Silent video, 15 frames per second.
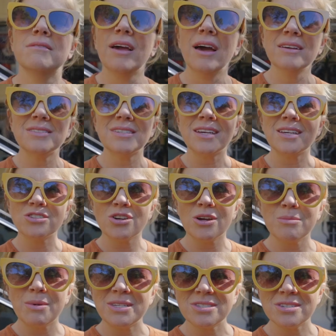Yeah, second
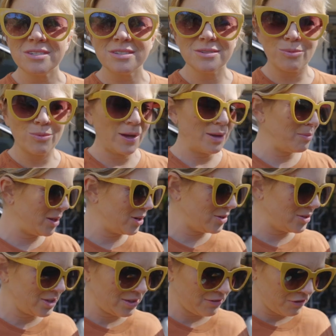trimester, way
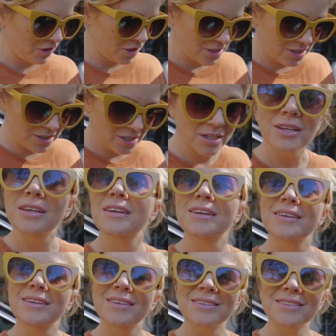better than the first.
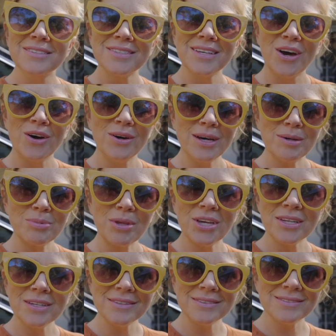So I'm
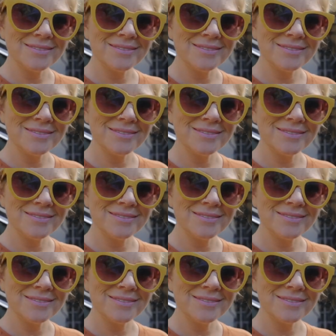good.